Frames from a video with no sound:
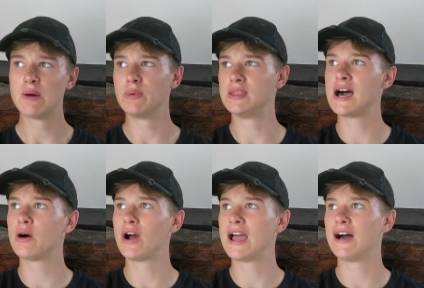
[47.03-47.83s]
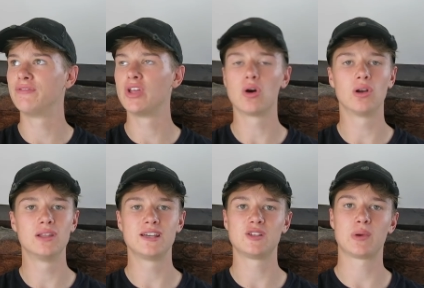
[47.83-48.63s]
but now I have no
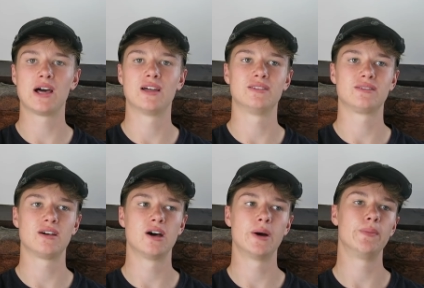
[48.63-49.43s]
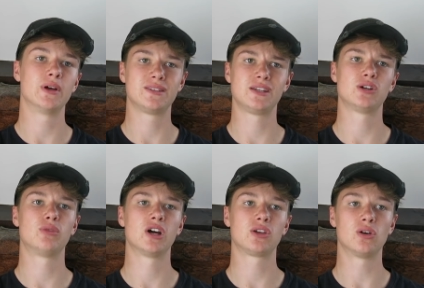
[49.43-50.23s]
holidays planned um, until
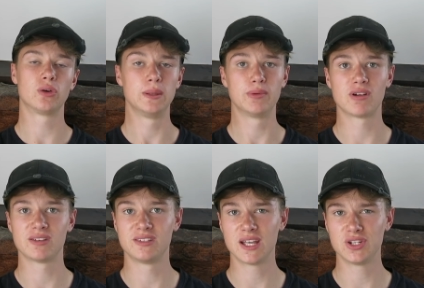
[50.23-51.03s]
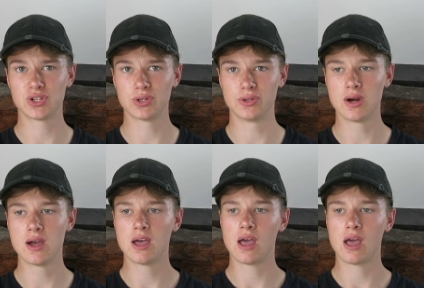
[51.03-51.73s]
my goalkeeper residential,